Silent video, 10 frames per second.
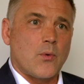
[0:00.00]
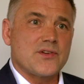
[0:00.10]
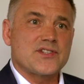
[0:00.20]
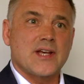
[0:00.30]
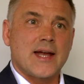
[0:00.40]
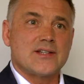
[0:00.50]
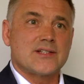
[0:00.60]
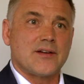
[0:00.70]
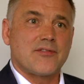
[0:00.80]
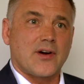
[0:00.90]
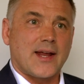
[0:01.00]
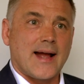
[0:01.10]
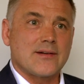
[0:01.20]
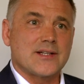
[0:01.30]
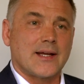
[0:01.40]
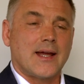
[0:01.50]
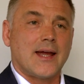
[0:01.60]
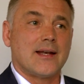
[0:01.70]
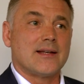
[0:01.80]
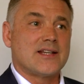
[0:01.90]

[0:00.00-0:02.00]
what Sage did for accounting in